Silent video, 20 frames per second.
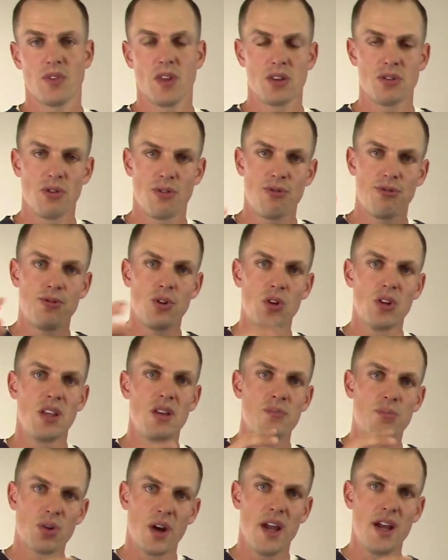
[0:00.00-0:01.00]
to fully
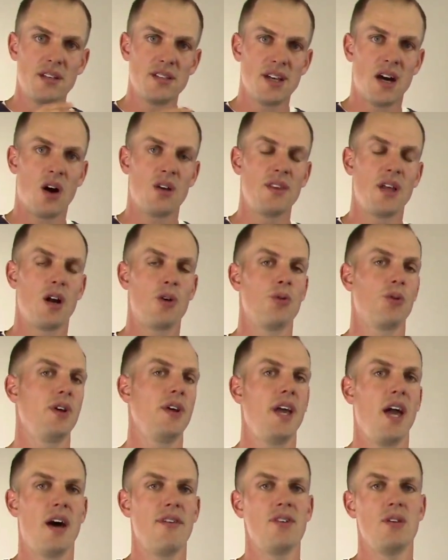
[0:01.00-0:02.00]
break down that
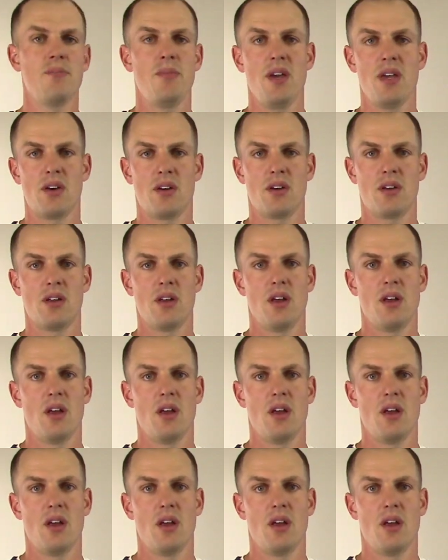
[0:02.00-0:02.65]
really heavy meal.